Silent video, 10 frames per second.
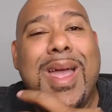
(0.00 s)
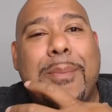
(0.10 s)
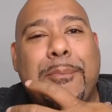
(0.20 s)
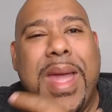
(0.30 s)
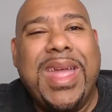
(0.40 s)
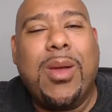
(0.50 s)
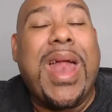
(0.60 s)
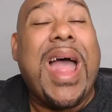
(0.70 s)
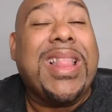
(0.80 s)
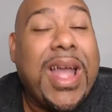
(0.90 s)
Make
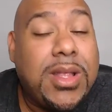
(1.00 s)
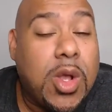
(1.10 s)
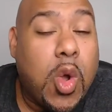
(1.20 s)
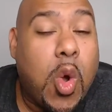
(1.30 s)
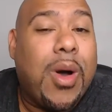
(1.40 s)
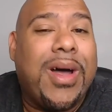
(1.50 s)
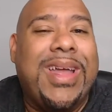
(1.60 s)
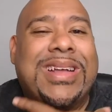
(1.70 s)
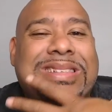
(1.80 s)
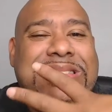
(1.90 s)
what I like to call
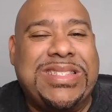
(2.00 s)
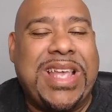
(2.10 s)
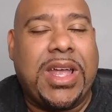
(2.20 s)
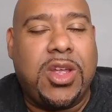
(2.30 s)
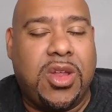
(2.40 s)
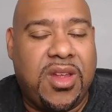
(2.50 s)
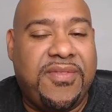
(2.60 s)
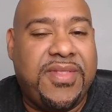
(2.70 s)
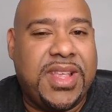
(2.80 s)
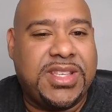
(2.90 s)

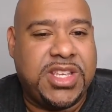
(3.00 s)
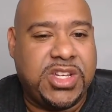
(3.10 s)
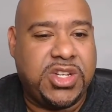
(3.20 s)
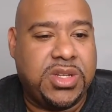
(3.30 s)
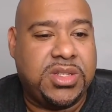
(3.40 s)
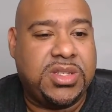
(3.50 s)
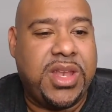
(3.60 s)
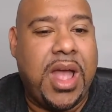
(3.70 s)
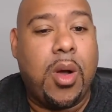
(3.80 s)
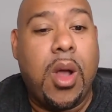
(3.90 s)
executive decisions.
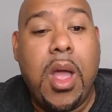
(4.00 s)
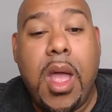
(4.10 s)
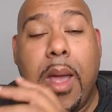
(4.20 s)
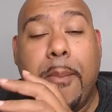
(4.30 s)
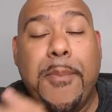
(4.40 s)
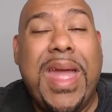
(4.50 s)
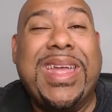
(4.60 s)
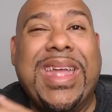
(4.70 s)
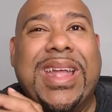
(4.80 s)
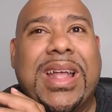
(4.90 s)
Now,
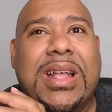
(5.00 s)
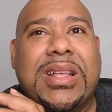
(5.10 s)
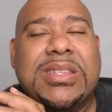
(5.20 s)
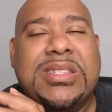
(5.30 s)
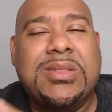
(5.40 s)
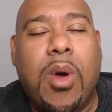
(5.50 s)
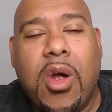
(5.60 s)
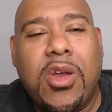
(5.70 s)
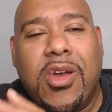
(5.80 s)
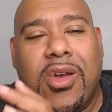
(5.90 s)
making
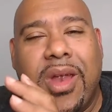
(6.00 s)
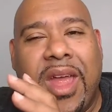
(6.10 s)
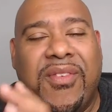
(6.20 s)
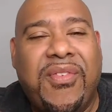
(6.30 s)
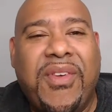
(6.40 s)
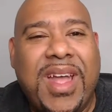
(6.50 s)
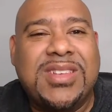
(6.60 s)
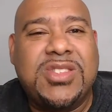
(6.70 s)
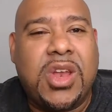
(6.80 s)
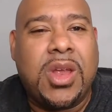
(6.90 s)
smarter and
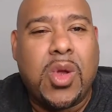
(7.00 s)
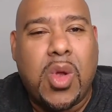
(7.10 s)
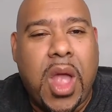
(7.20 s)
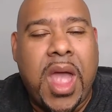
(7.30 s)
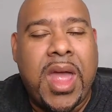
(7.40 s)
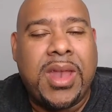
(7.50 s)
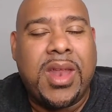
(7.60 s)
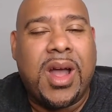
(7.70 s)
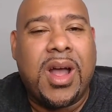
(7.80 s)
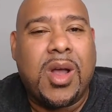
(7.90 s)
faster
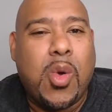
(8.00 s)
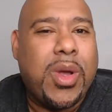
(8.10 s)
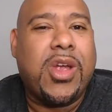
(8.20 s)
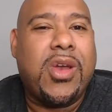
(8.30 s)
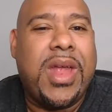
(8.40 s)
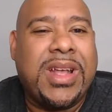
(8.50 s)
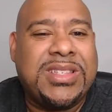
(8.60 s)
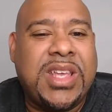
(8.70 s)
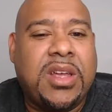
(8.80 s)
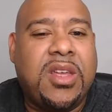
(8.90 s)
and quicker
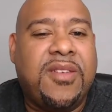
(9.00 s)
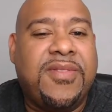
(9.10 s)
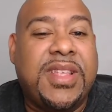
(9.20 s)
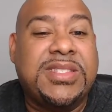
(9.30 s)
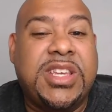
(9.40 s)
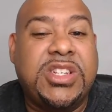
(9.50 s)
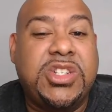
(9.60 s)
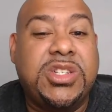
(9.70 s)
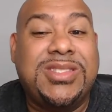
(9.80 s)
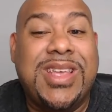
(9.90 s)
executive
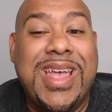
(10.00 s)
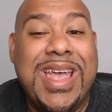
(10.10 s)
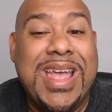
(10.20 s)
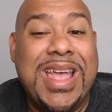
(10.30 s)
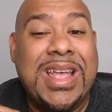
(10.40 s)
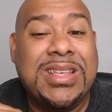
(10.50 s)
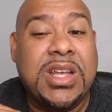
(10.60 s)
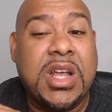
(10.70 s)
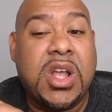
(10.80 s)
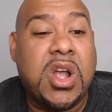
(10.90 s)
decisions
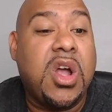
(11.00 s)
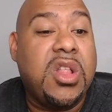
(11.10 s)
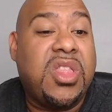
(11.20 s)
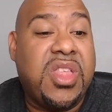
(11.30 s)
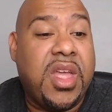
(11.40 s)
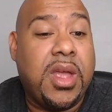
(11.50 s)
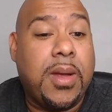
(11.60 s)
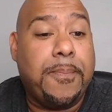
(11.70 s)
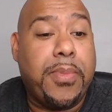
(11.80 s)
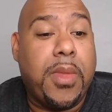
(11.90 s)
is a good thing.